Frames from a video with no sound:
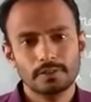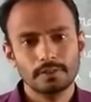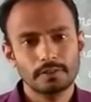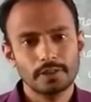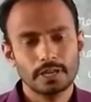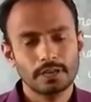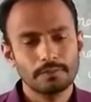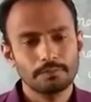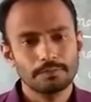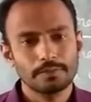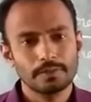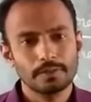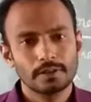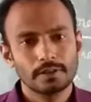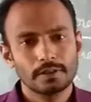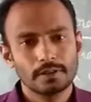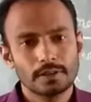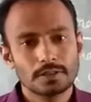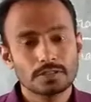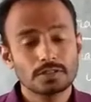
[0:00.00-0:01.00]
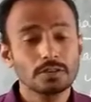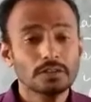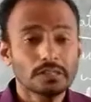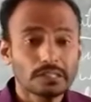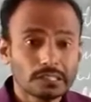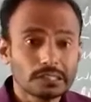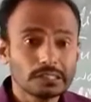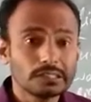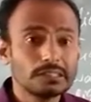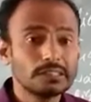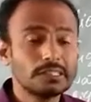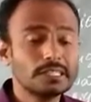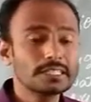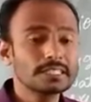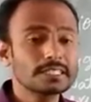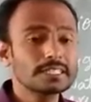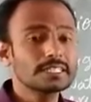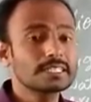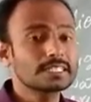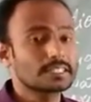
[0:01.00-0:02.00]
Okay. So this
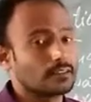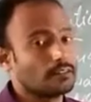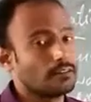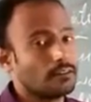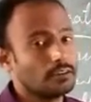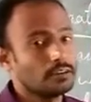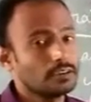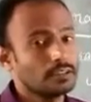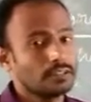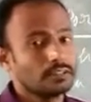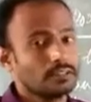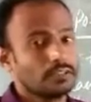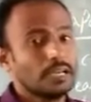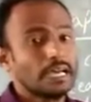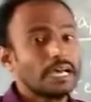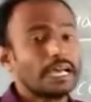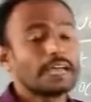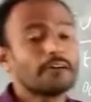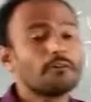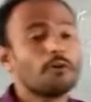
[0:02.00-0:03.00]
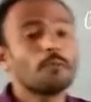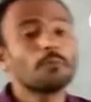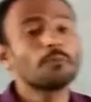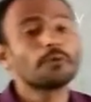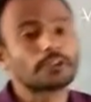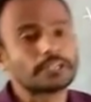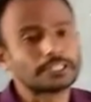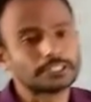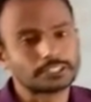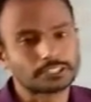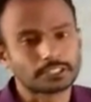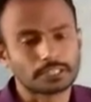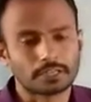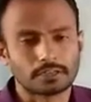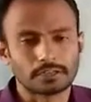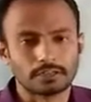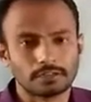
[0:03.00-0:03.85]
is called evaporation.